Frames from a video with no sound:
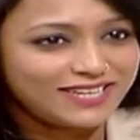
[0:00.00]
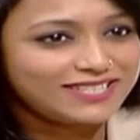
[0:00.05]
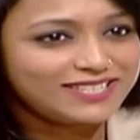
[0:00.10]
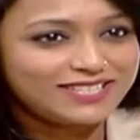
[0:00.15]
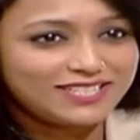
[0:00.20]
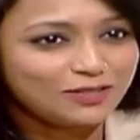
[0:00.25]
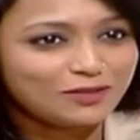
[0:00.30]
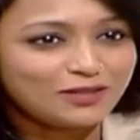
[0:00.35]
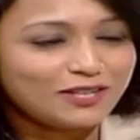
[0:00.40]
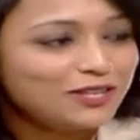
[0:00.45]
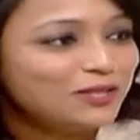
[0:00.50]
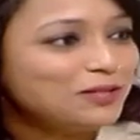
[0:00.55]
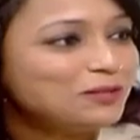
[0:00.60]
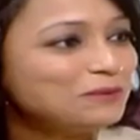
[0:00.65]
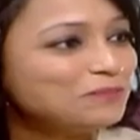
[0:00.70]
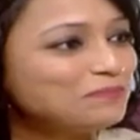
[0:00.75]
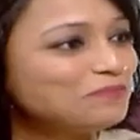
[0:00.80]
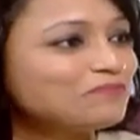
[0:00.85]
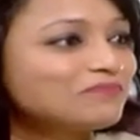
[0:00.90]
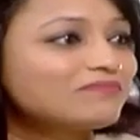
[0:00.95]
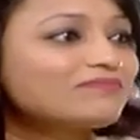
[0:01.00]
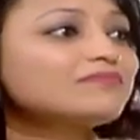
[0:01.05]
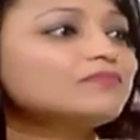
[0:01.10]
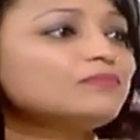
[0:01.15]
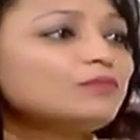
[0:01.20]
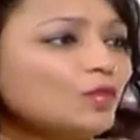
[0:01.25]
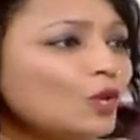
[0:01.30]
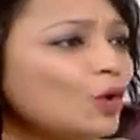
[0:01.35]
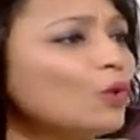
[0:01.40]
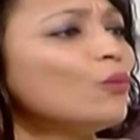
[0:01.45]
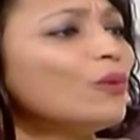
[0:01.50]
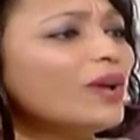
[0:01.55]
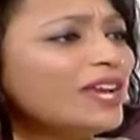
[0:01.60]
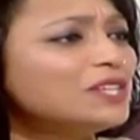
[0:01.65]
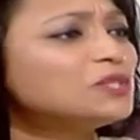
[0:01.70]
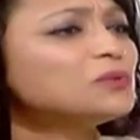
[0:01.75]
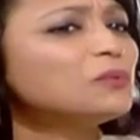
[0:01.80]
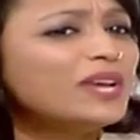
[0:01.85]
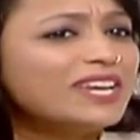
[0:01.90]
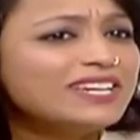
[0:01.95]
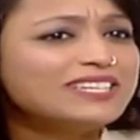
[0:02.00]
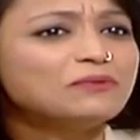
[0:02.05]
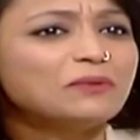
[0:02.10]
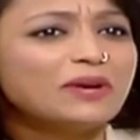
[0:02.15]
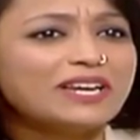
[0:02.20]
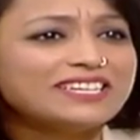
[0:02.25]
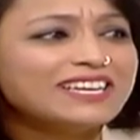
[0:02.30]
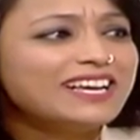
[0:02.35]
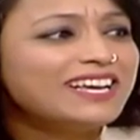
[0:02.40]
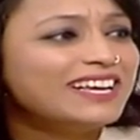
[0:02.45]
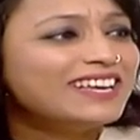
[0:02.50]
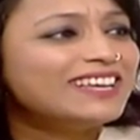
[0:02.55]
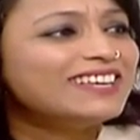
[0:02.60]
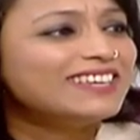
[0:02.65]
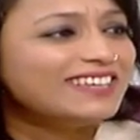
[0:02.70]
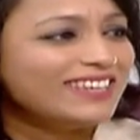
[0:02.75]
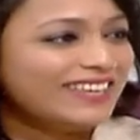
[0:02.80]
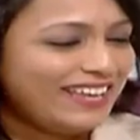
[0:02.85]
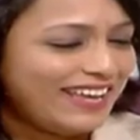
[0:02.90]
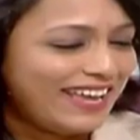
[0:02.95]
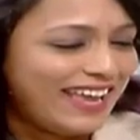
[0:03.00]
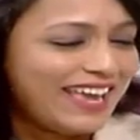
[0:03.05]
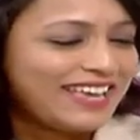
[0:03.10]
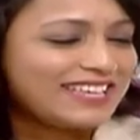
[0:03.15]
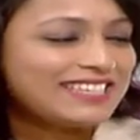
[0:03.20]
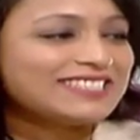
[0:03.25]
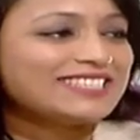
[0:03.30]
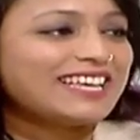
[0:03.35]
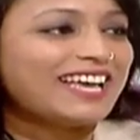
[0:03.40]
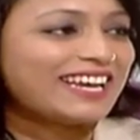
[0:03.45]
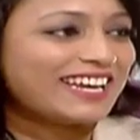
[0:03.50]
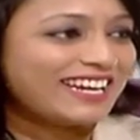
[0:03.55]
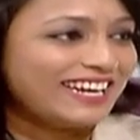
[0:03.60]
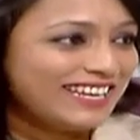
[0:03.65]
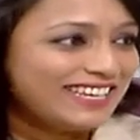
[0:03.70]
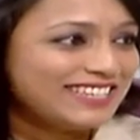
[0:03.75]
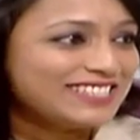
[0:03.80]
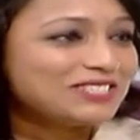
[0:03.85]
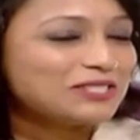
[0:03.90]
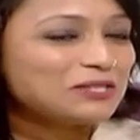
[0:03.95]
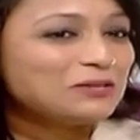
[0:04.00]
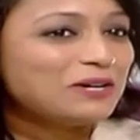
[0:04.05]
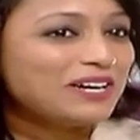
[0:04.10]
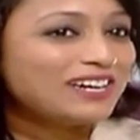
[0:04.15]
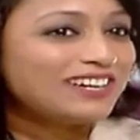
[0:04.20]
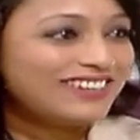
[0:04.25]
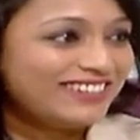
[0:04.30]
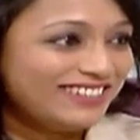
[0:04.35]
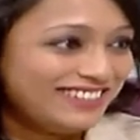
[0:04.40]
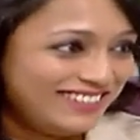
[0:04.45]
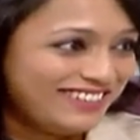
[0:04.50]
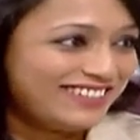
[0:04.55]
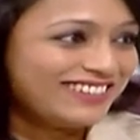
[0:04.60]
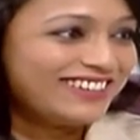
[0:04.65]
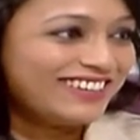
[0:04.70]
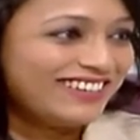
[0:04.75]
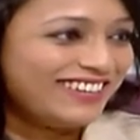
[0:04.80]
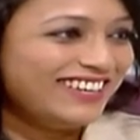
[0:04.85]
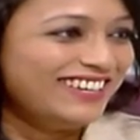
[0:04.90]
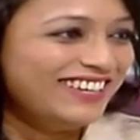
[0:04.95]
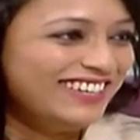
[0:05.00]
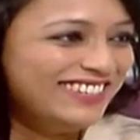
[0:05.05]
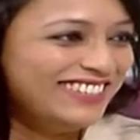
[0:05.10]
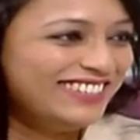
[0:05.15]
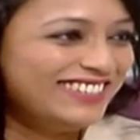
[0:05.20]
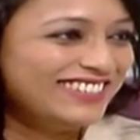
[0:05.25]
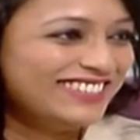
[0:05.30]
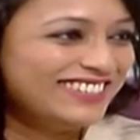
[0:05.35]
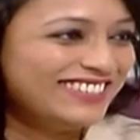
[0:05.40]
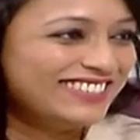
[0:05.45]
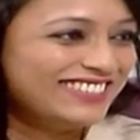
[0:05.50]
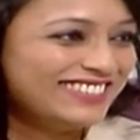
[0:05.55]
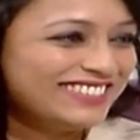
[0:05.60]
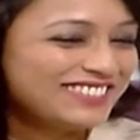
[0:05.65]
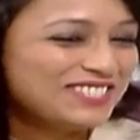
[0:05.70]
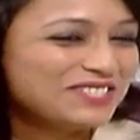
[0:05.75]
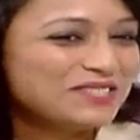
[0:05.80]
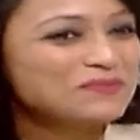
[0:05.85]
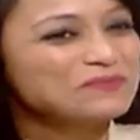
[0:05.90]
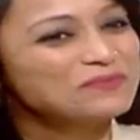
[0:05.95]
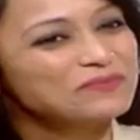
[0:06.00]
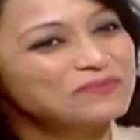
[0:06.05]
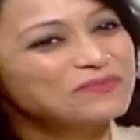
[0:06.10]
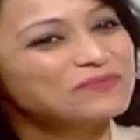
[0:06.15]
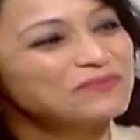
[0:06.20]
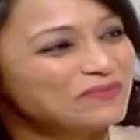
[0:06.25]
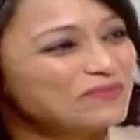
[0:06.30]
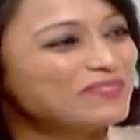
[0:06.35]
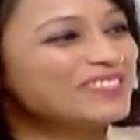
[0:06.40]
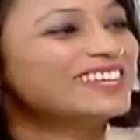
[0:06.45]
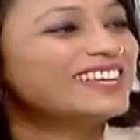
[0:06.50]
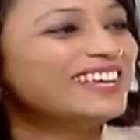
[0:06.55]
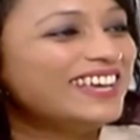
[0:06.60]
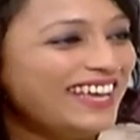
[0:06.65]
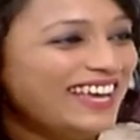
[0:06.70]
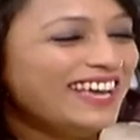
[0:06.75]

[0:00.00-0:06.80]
Wait. Produce anxiety and makes you really super worried, you know.